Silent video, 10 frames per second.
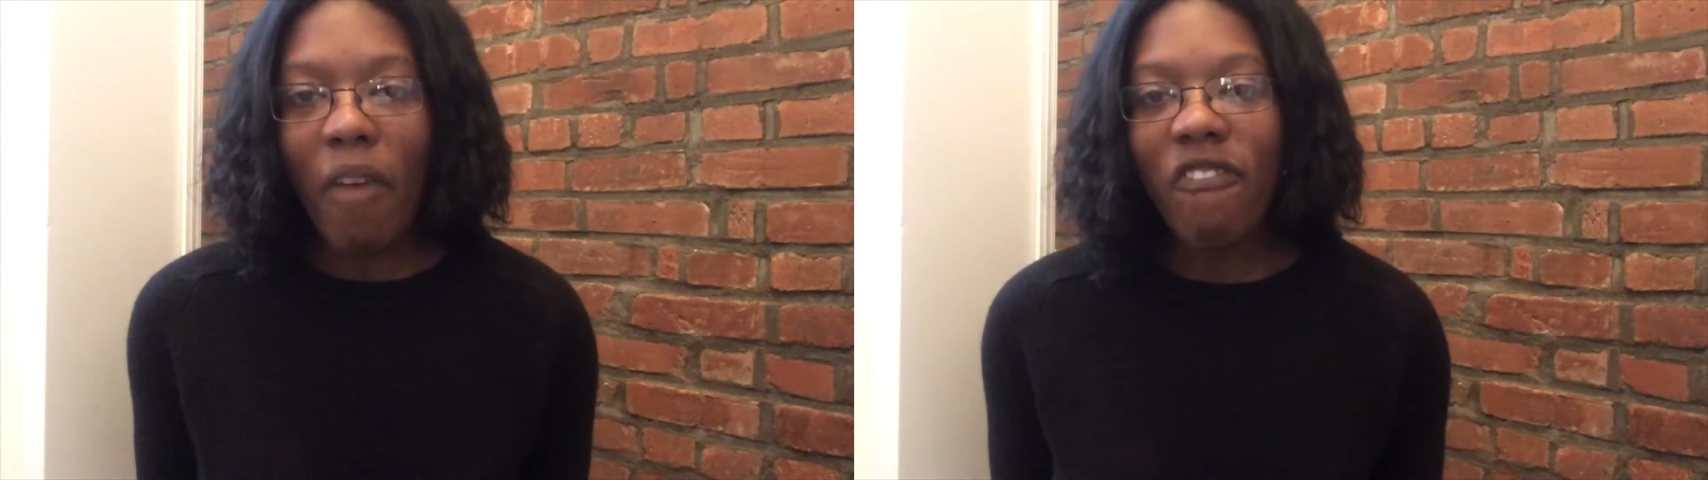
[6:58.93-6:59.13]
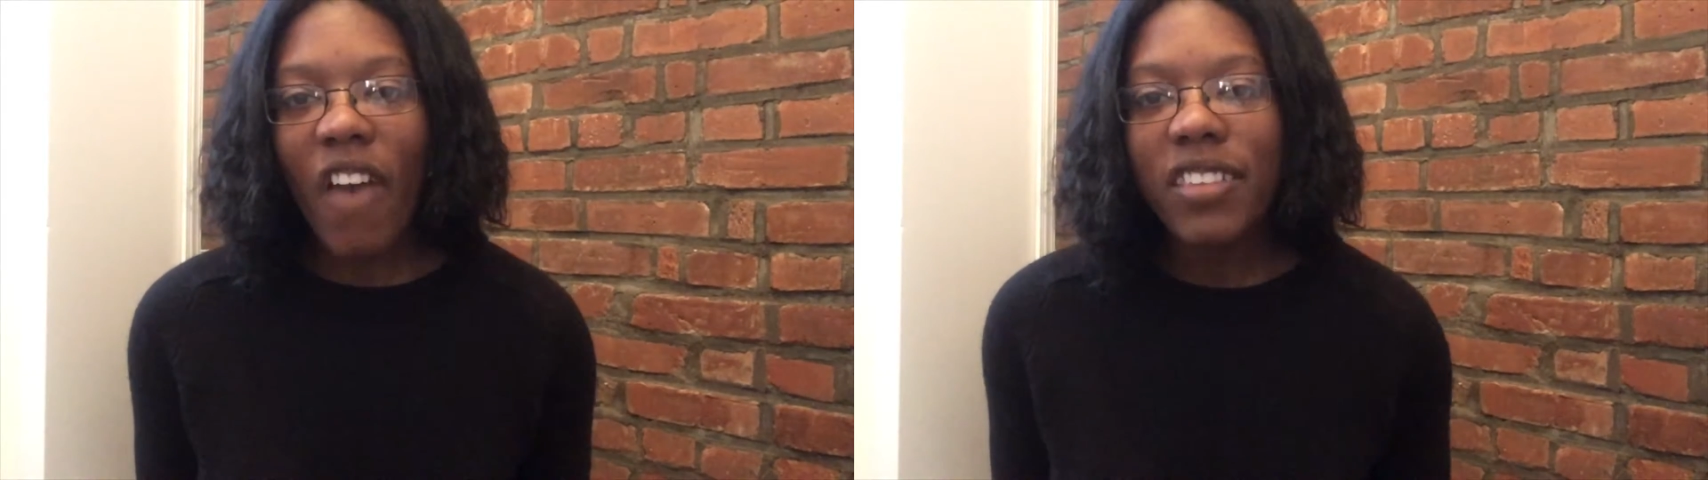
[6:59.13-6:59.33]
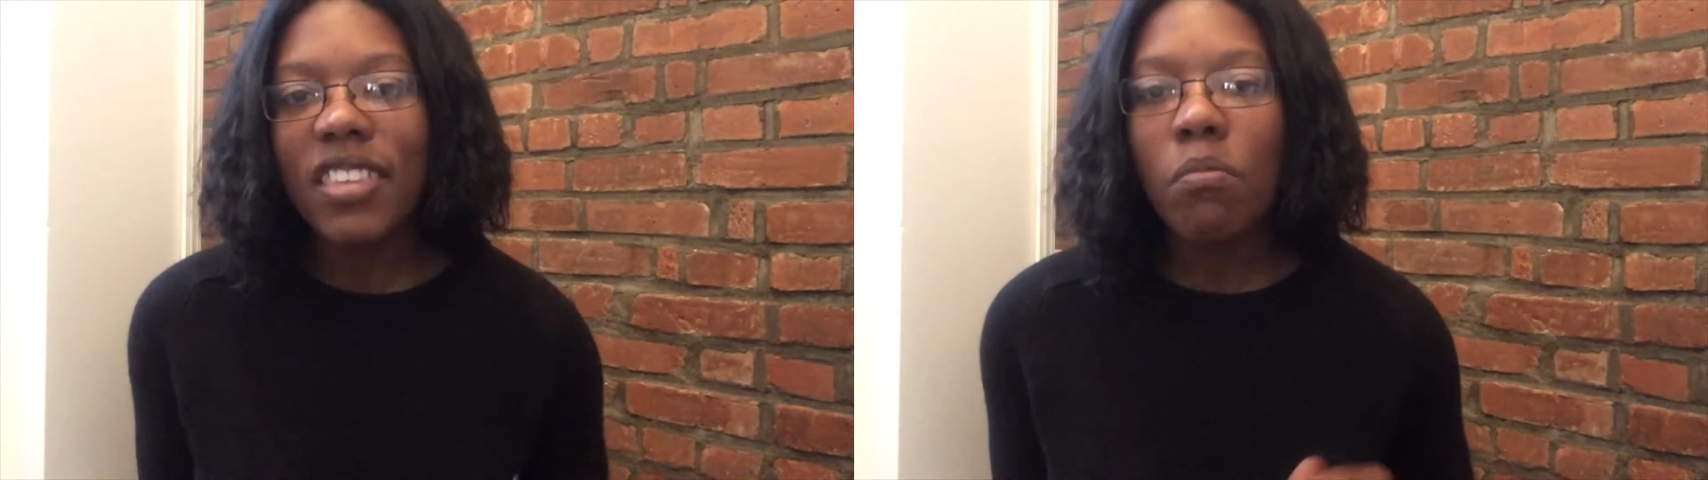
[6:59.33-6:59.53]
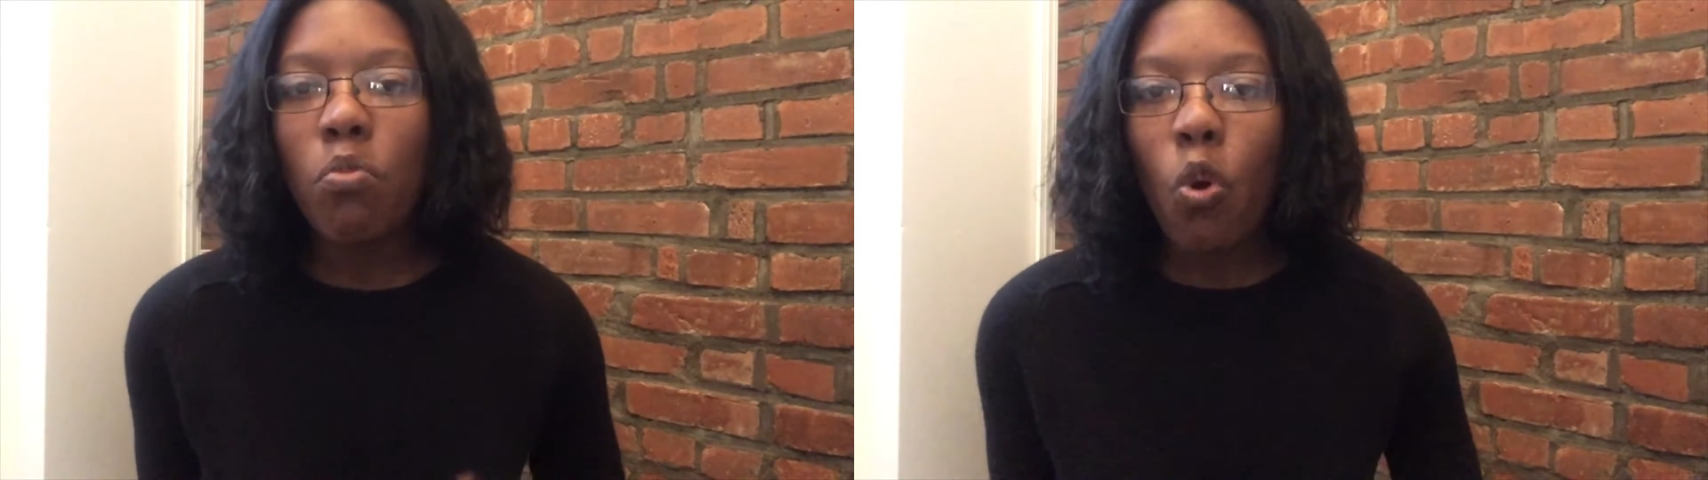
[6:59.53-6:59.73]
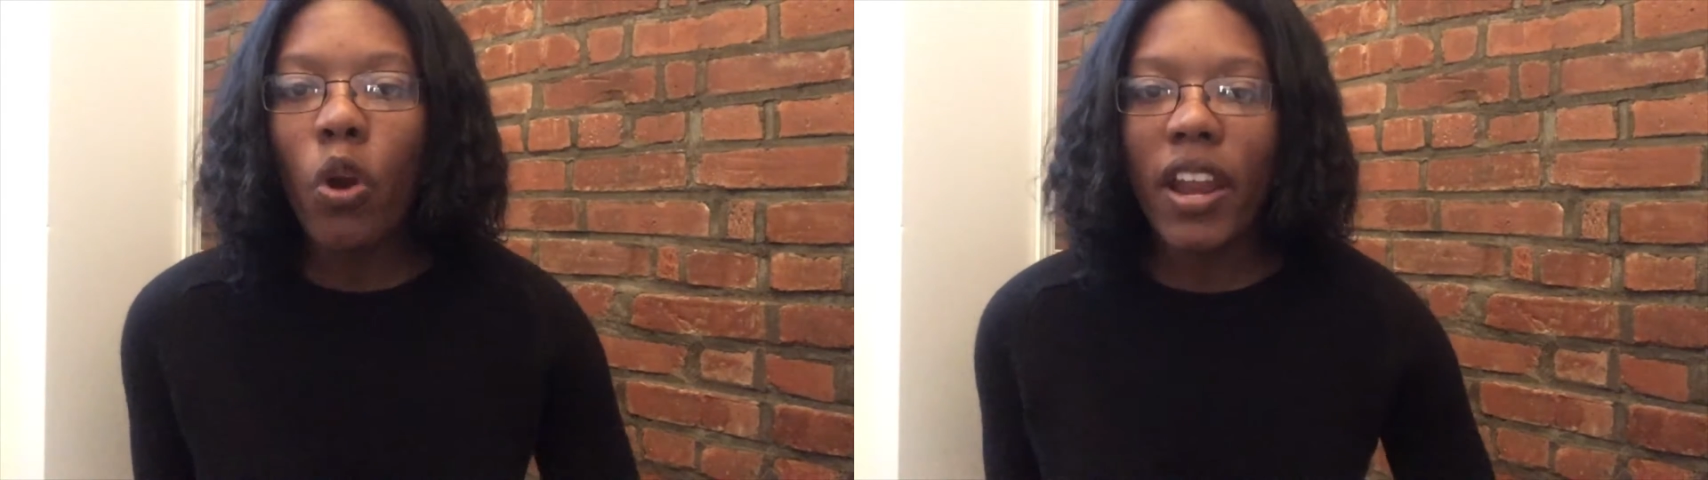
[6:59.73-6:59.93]

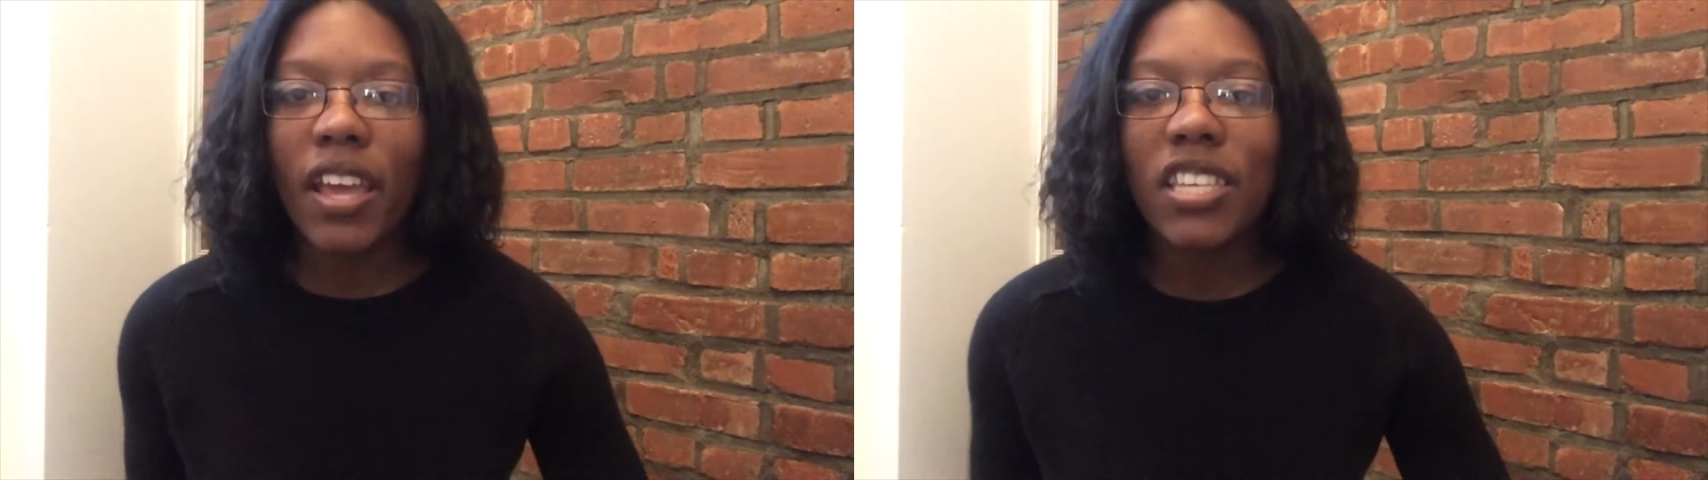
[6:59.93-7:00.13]
investing more in